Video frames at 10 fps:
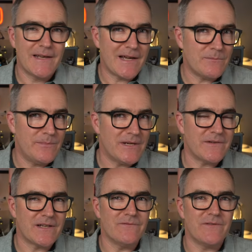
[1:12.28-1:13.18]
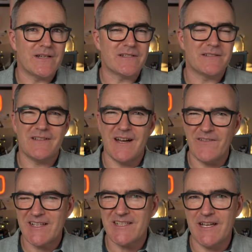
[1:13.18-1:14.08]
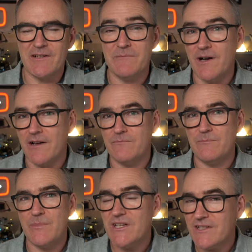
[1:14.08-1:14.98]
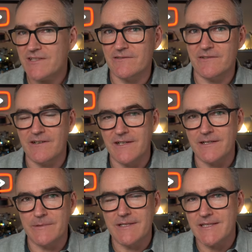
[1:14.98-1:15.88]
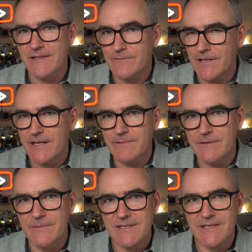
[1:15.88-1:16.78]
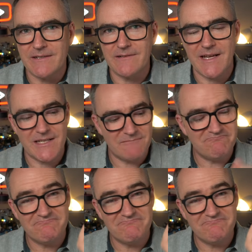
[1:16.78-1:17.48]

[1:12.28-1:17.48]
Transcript: Now, bit of a confession, I've actually owned my own personal IWC for a couple of months now, and